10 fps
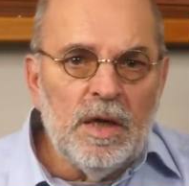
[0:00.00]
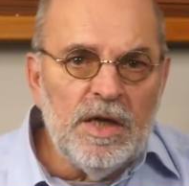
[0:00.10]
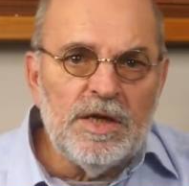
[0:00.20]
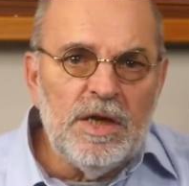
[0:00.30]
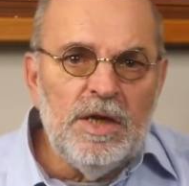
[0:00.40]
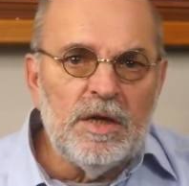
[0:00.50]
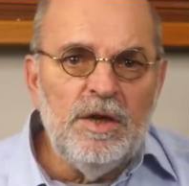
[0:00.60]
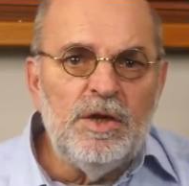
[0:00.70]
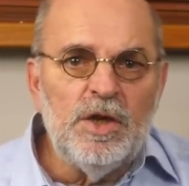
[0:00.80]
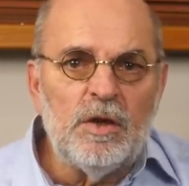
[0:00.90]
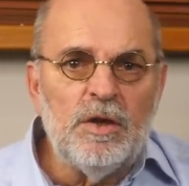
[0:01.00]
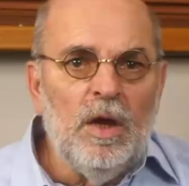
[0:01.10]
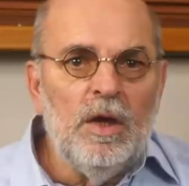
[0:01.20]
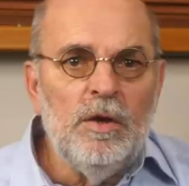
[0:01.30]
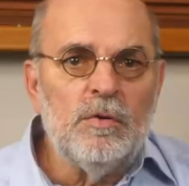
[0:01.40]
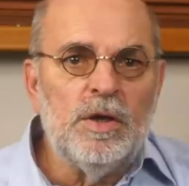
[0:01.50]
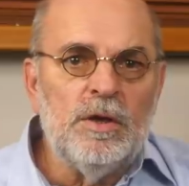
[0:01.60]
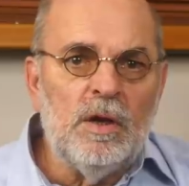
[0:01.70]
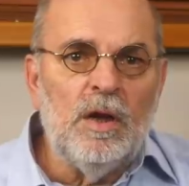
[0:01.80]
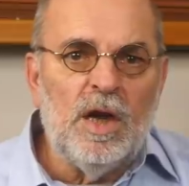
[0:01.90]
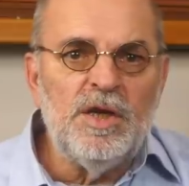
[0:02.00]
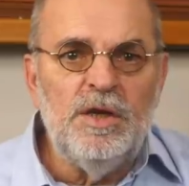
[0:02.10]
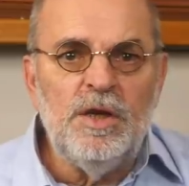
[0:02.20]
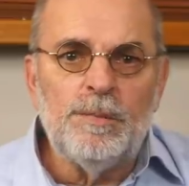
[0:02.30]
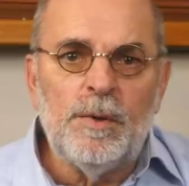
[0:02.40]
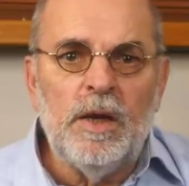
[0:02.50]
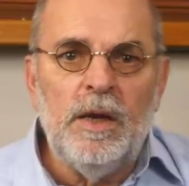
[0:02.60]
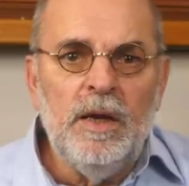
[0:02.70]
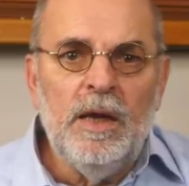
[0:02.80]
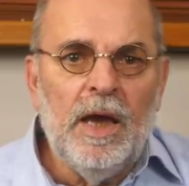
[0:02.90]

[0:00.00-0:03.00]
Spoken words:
is easily done using the large display